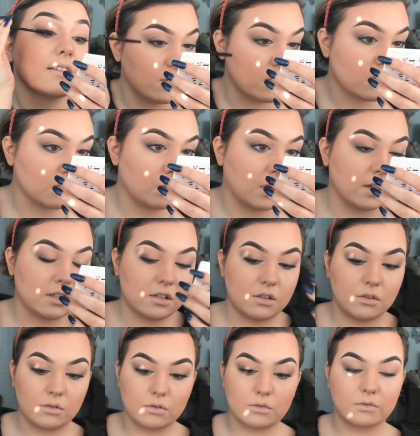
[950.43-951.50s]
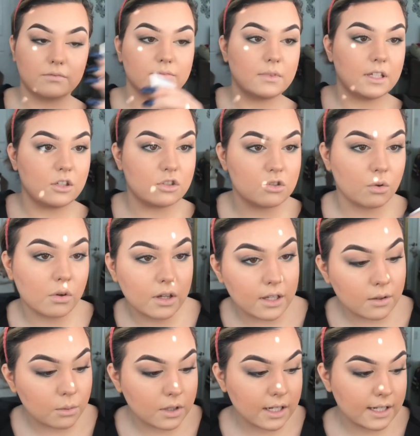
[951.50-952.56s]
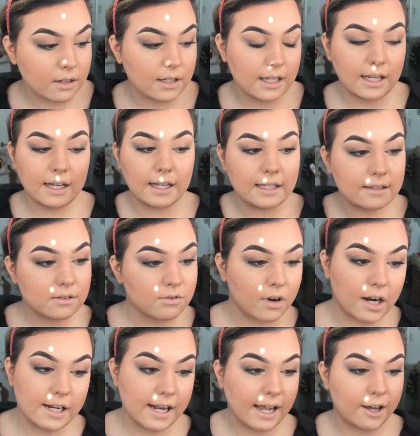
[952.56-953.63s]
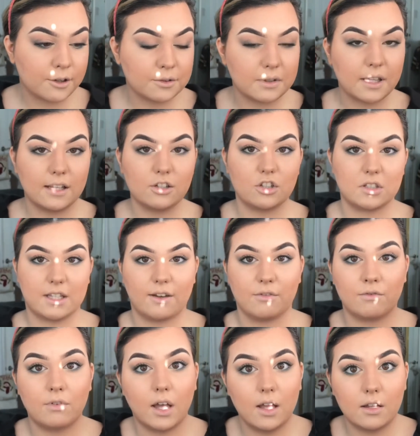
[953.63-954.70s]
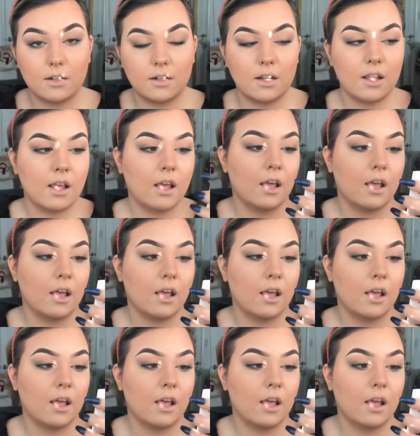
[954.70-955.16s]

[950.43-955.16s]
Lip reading: I just want to enjoy what it is right now and just have fun.